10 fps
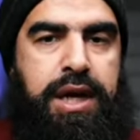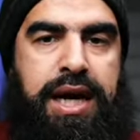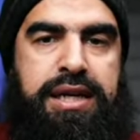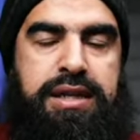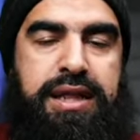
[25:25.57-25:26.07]

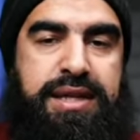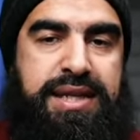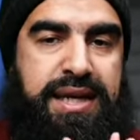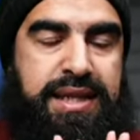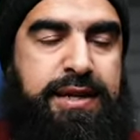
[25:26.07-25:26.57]
And the thing,
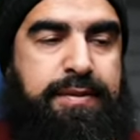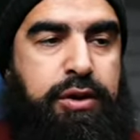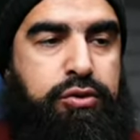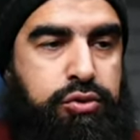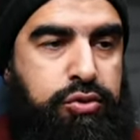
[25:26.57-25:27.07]
second thing
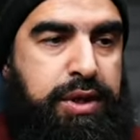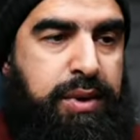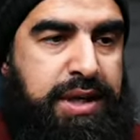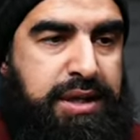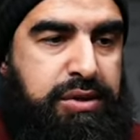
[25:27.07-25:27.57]
about Kuduri,
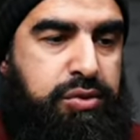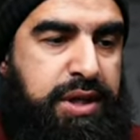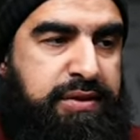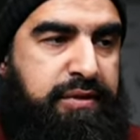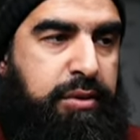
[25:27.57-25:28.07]
why
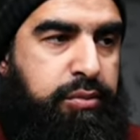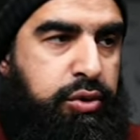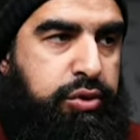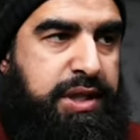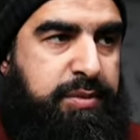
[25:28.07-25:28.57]
Kuduri is very
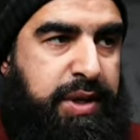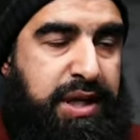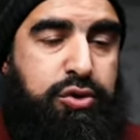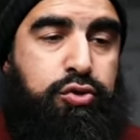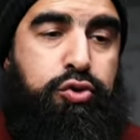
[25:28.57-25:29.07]
important, is
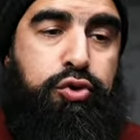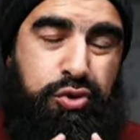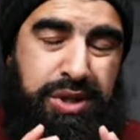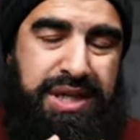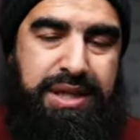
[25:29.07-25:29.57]
because
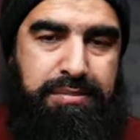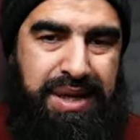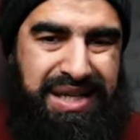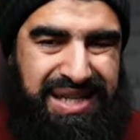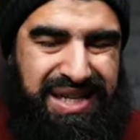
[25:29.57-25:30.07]
Kuduri
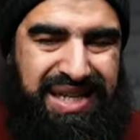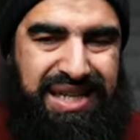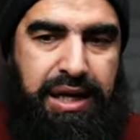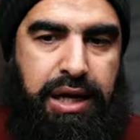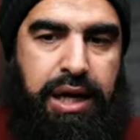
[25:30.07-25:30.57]

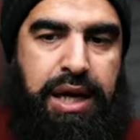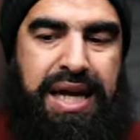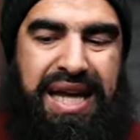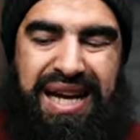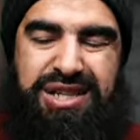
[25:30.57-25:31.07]
basically
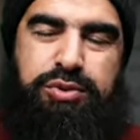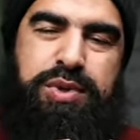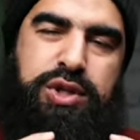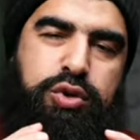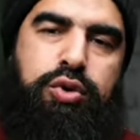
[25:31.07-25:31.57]
it has to
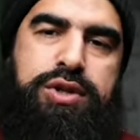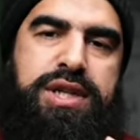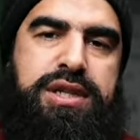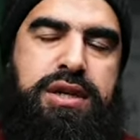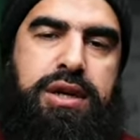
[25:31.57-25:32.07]
be taught
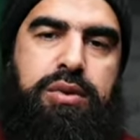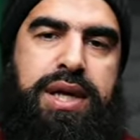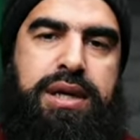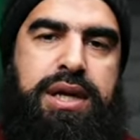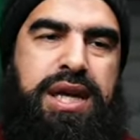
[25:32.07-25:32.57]
in a certain
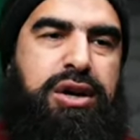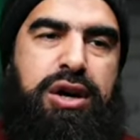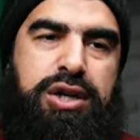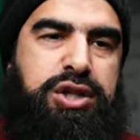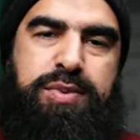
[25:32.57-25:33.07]
way. It
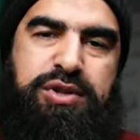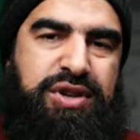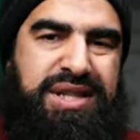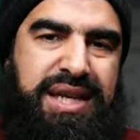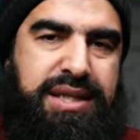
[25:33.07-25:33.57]
can't just be
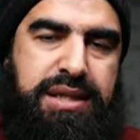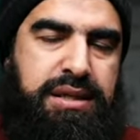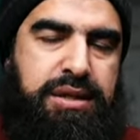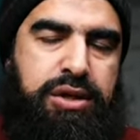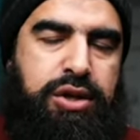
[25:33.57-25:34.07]
translated.